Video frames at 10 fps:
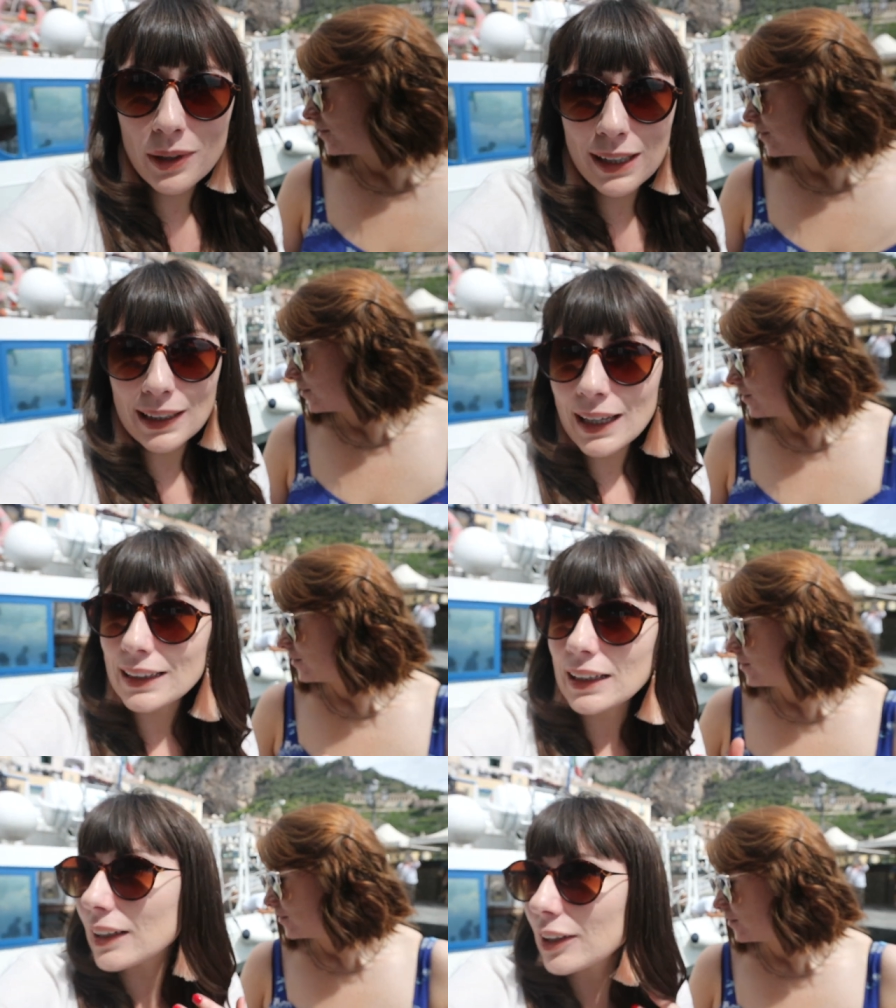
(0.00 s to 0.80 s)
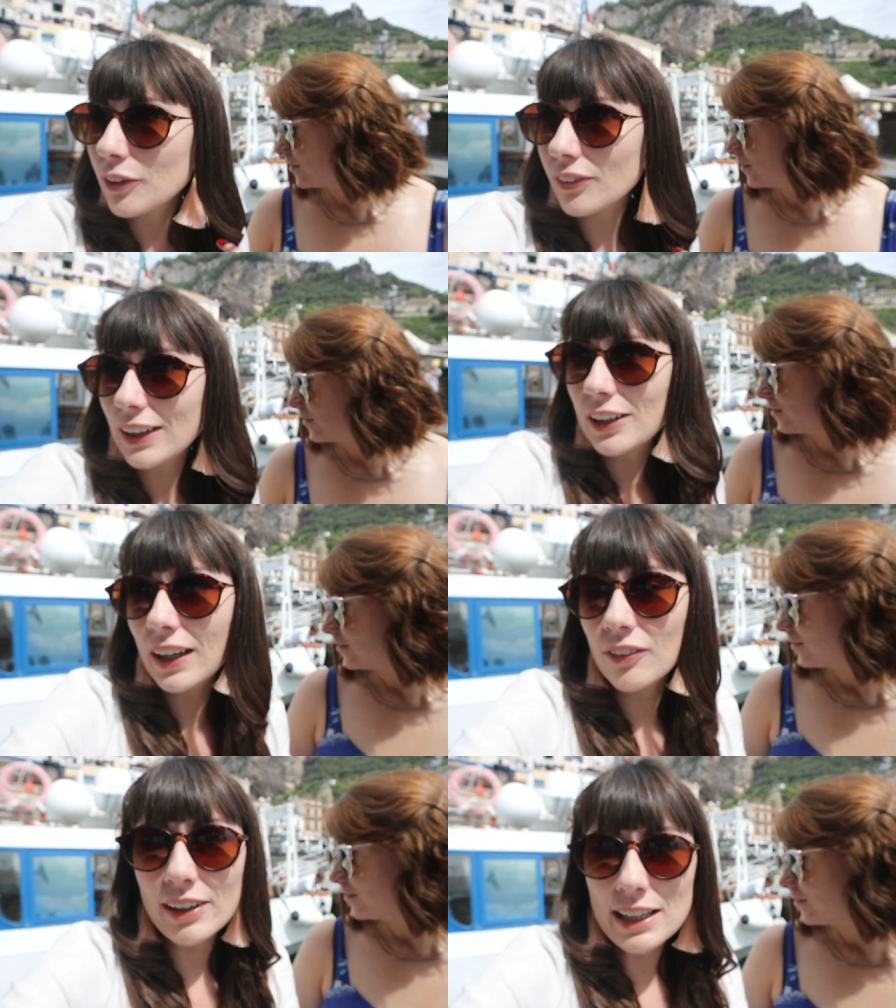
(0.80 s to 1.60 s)
doing it and it looks like you
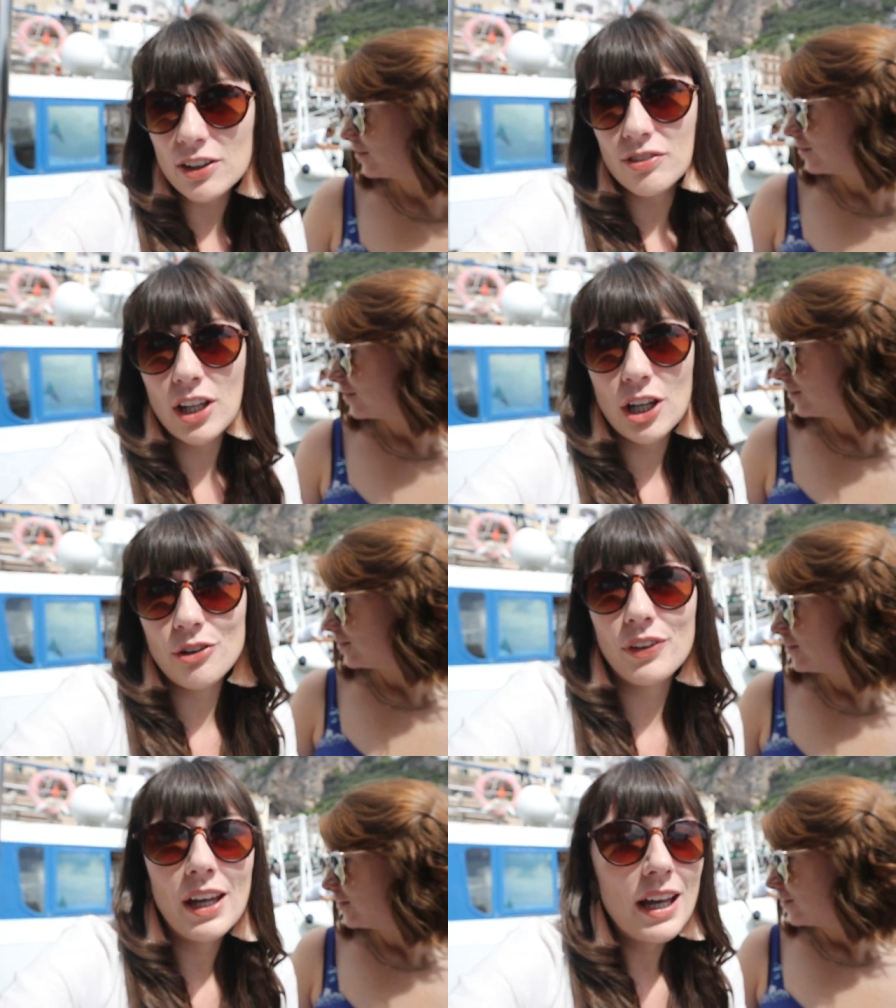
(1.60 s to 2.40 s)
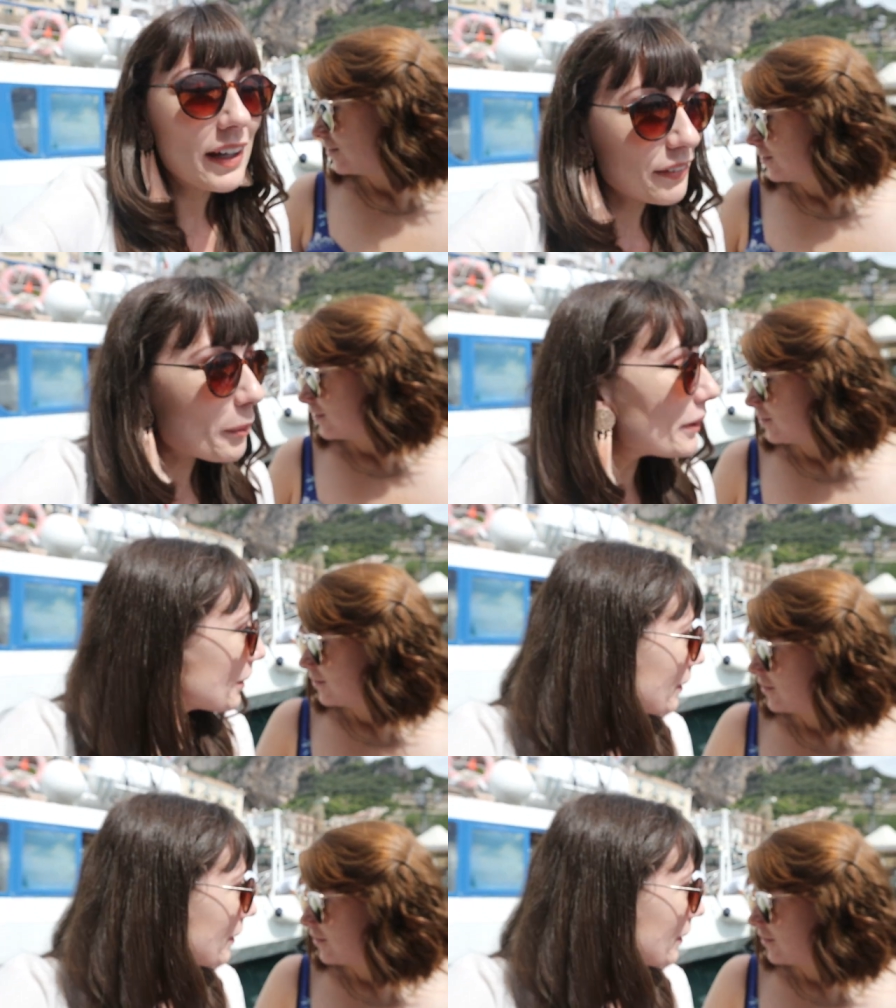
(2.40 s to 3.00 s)
get really good views. So we're